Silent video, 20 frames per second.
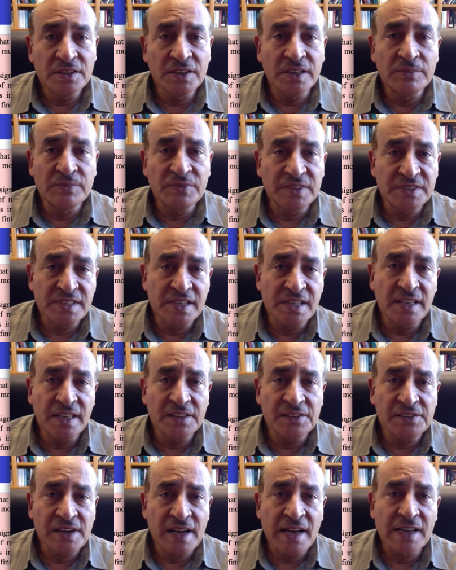fatigue
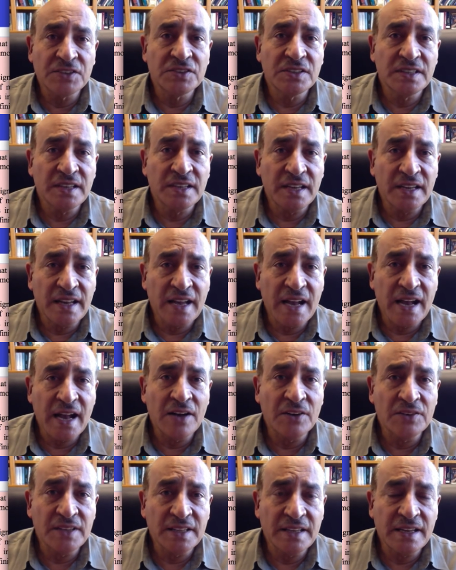interaction, and how
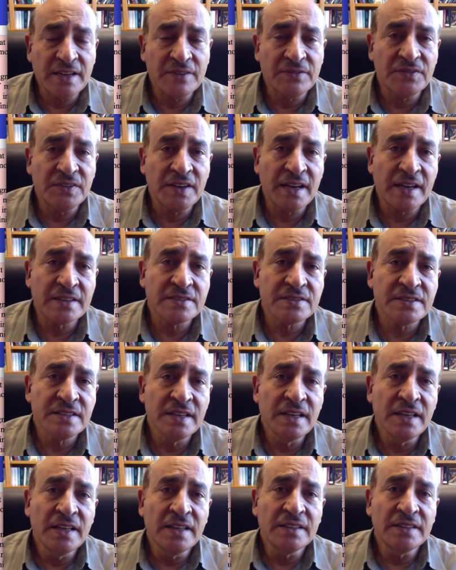that affects
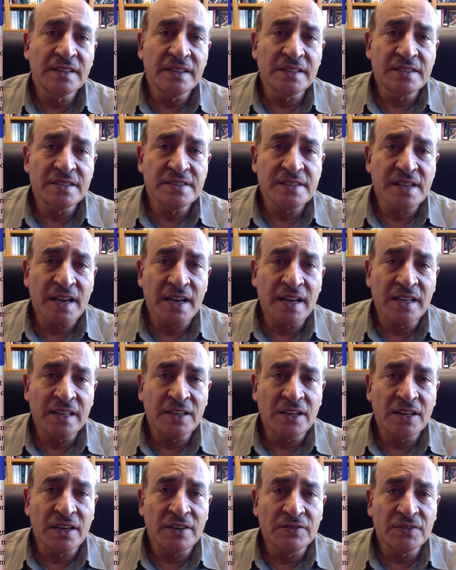the design
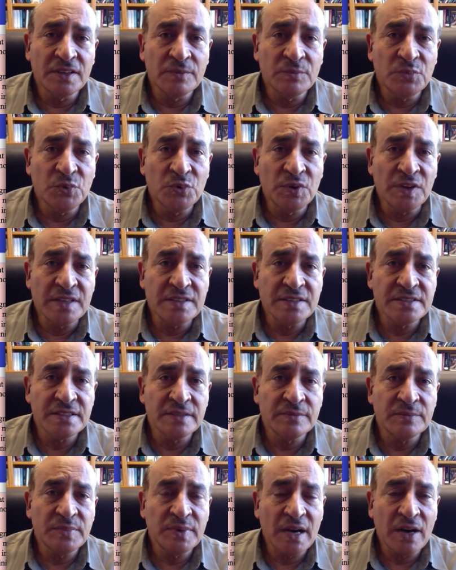of components
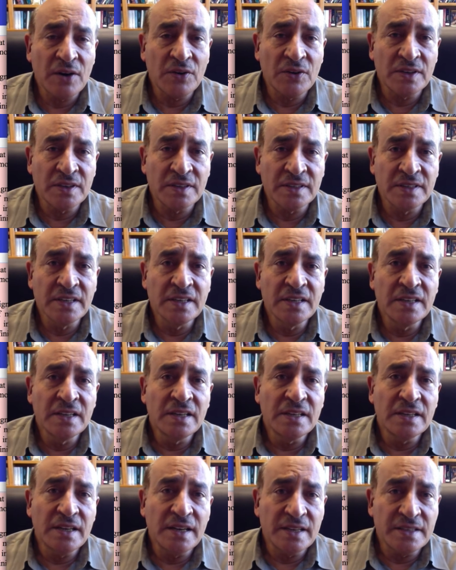in power
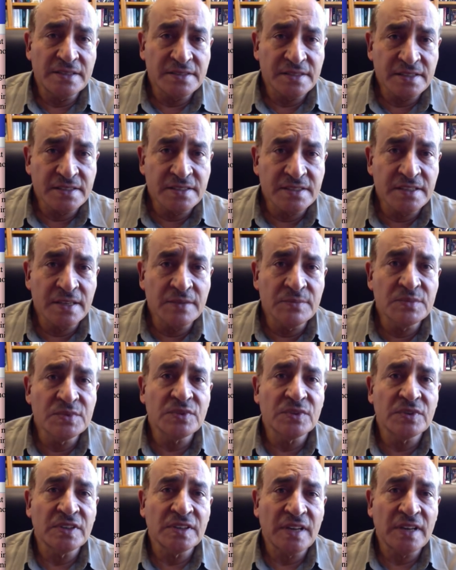systems
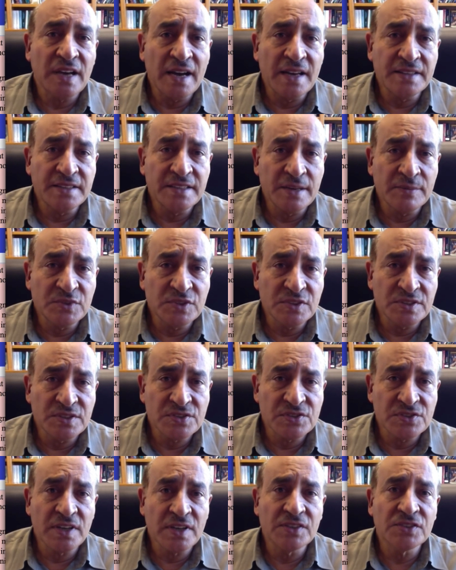or in high temperature
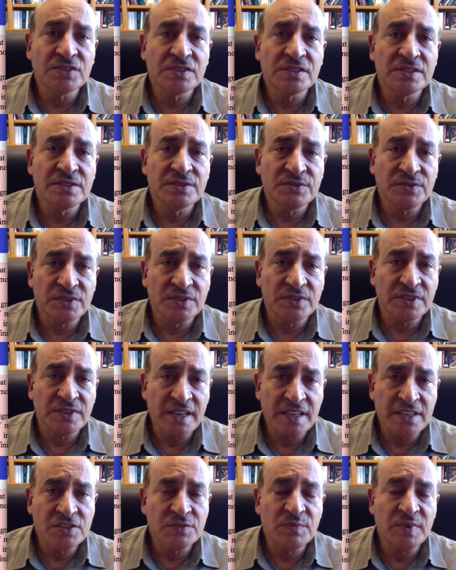structures for
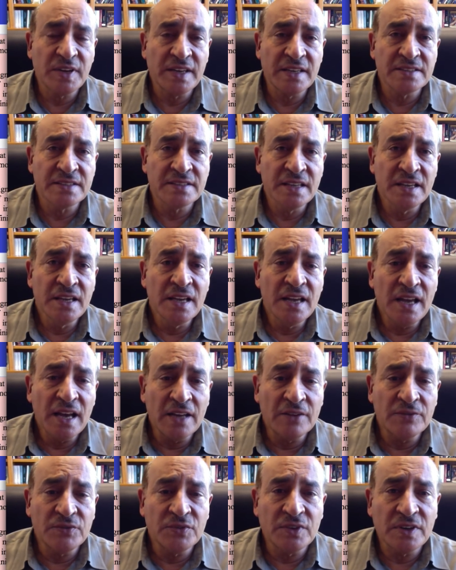aerospace
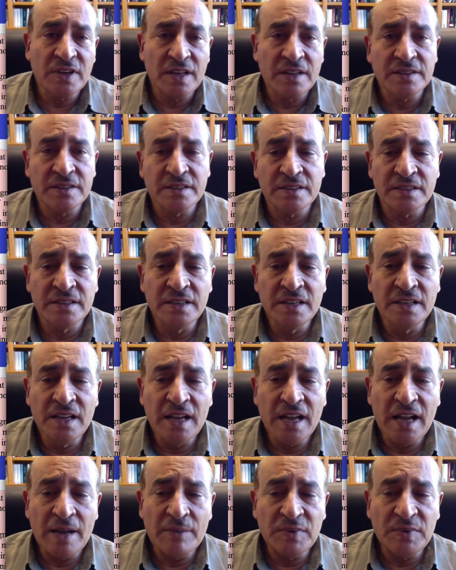and for other
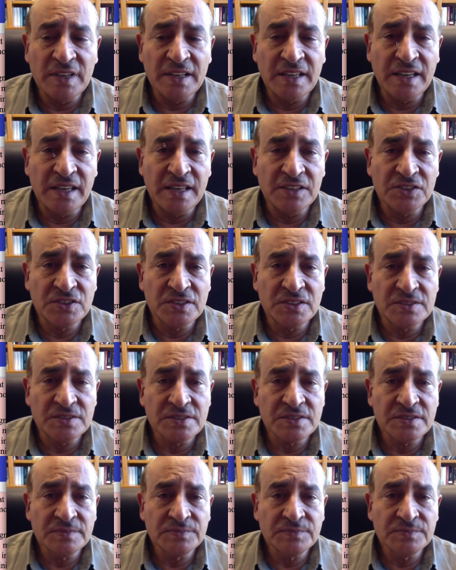applications.